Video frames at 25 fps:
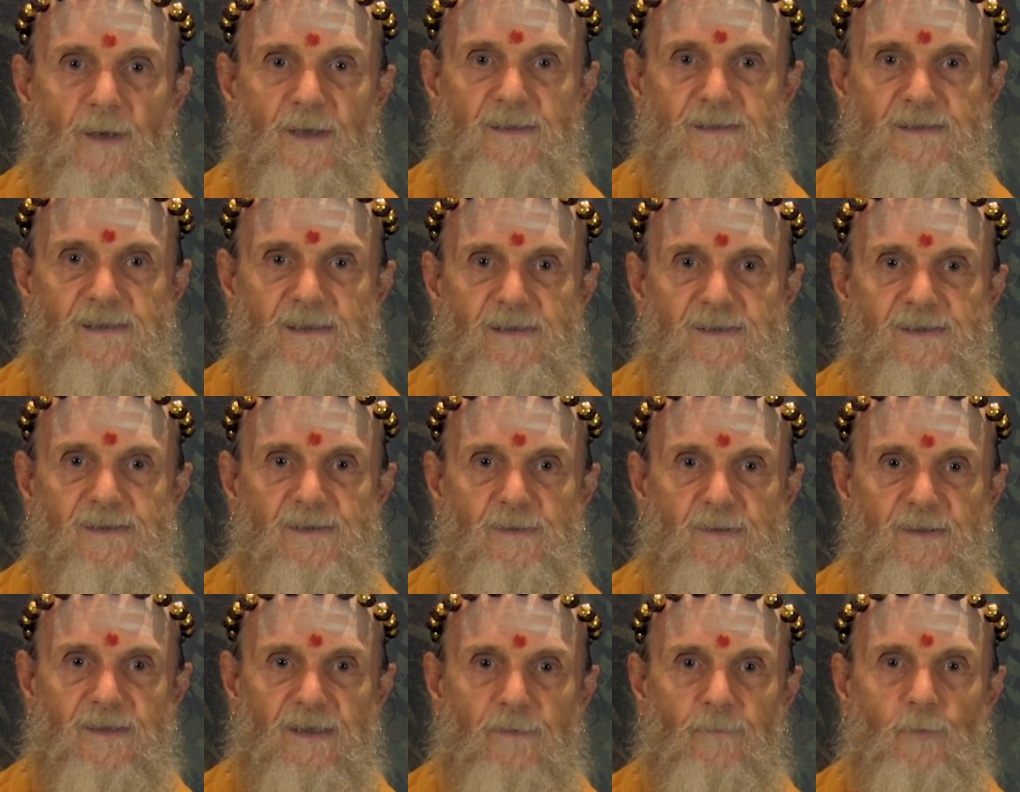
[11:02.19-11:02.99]
blessings
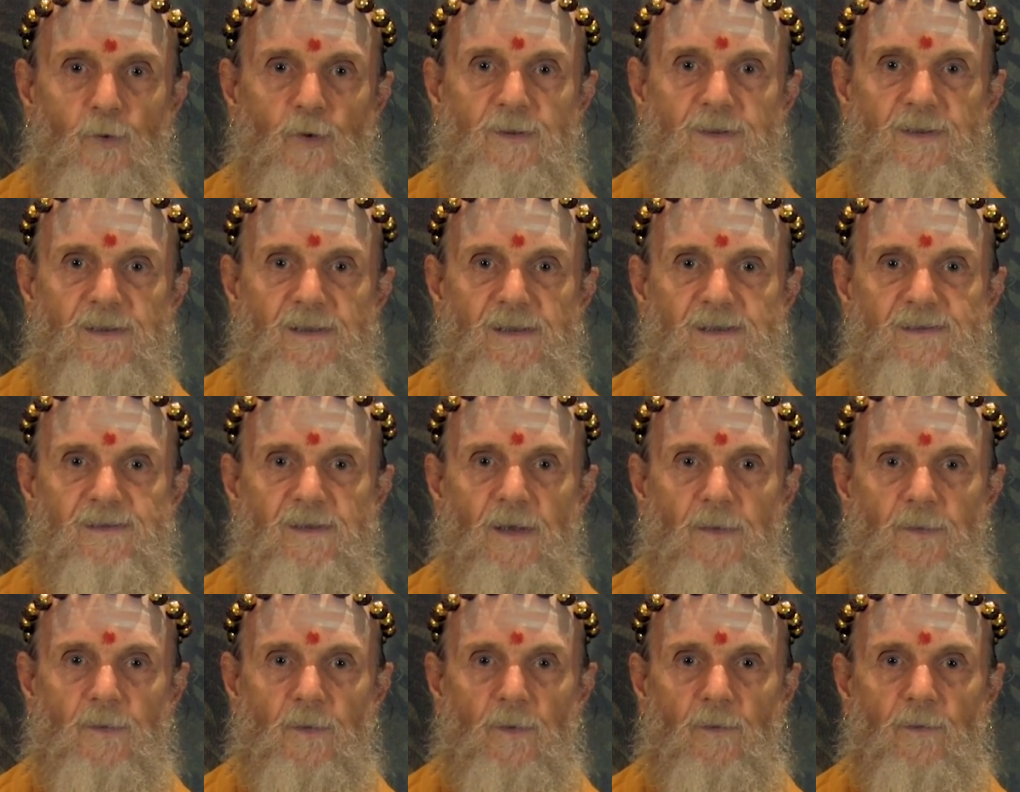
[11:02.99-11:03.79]
to devotees
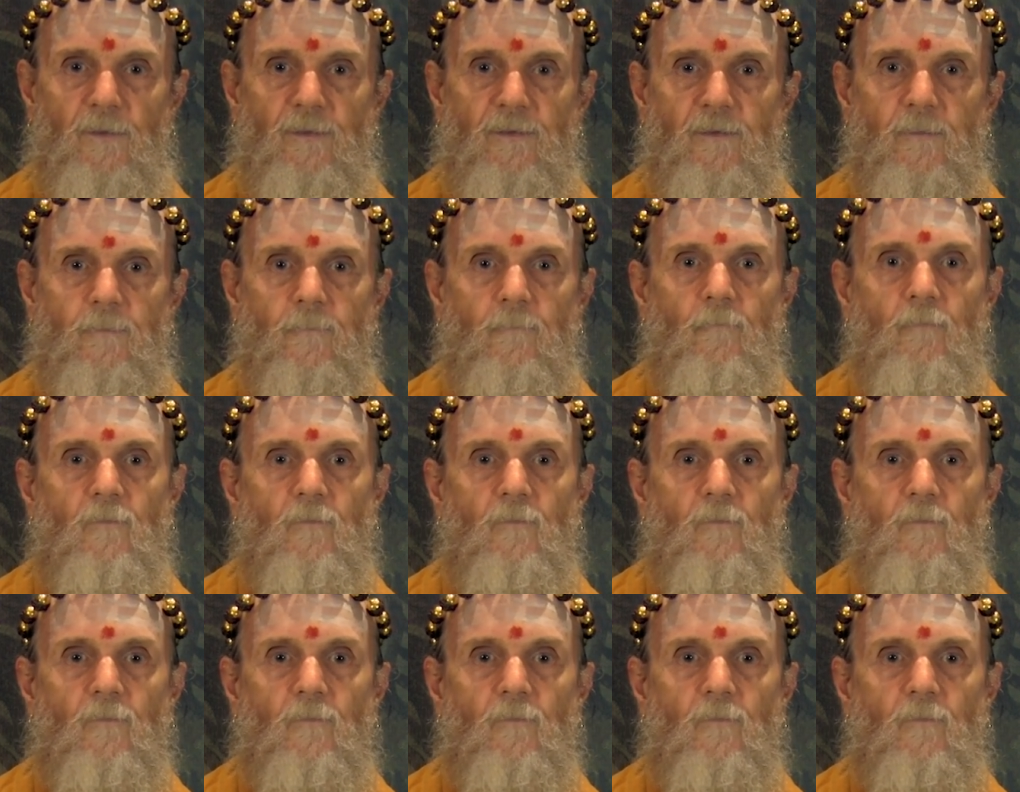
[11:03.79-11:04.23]
on earth.